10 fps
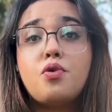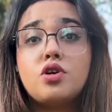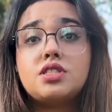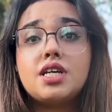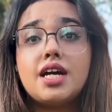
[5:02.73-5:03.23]

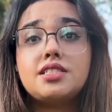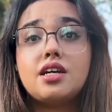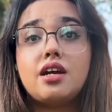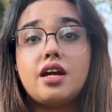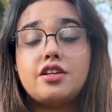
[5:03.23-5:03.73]
Both
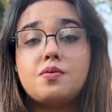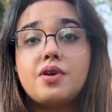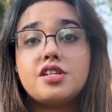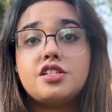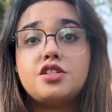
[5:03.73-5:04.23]
sides are under
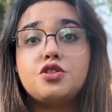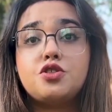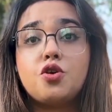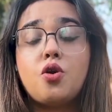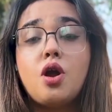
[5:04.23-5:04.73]
pressure
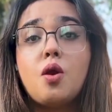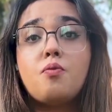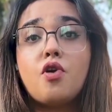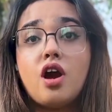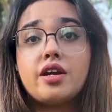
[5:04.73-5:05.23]
to show
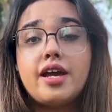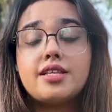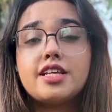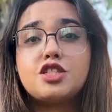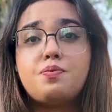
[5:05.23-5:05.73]

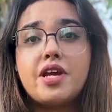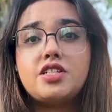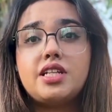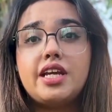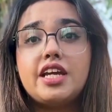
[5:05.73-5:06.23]
progress,
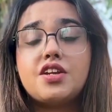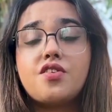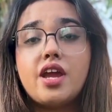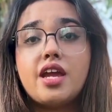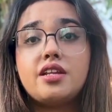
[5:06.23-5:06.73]
especially in
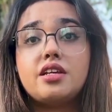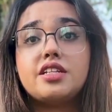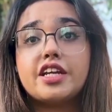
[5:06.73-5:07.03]
trade,